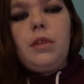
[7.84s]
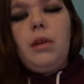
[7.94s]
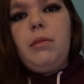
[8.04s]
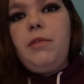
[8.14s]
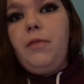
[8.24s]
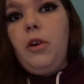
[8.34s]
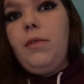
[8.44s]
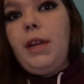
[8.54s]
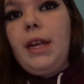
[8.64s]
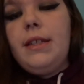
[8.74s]

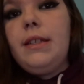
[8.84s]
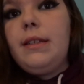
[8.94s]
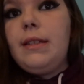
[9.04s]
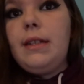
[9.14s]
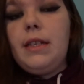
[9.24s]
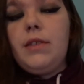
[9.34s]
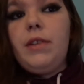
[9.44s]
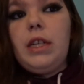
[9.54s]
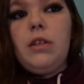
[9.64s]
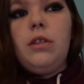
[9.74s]
Before I get into today's
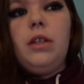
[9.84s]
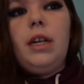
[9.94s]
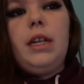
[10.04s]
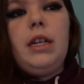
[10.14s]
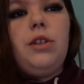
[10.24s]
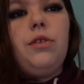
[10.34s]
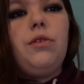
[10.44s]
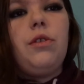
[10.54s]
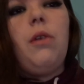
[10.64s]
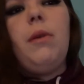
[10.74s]
video, I need you
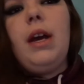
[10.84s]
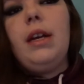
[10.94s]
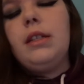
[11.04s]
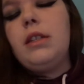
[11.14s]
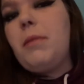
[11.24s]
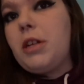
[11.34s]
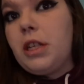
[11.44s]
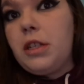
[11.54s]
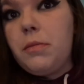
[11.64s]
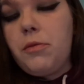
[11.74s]
to go ahead and smash
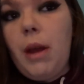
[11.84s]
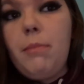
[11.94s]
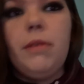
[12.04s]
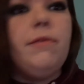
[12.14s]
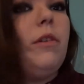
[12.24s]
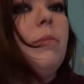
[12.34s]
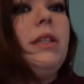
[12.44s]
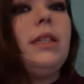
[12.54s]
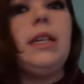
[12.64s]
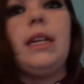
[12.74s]
that subscribe button for me
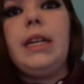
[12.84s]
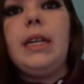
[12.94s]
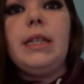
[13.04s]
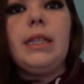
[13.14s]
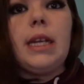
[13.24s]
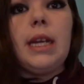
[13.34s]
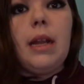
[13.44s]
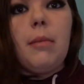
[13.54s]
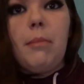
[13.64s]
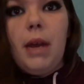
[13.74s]
so you can keep seeing
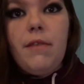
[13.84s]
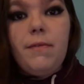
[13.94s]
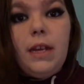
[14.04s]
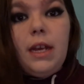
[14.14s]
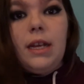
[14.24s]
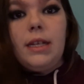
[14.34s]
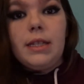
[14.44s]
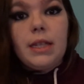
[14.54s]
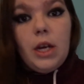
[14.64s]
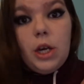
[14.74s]
my
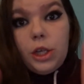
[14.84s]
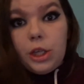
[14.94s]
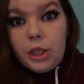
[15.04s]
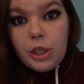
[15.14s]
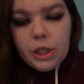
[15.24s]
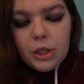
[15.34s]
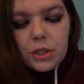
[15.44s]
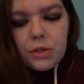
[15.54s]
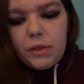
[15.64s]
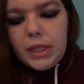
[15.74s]
face on your
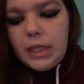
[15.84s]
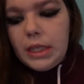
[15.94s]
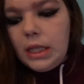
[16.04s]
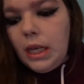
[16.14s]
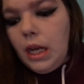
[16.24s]
screens.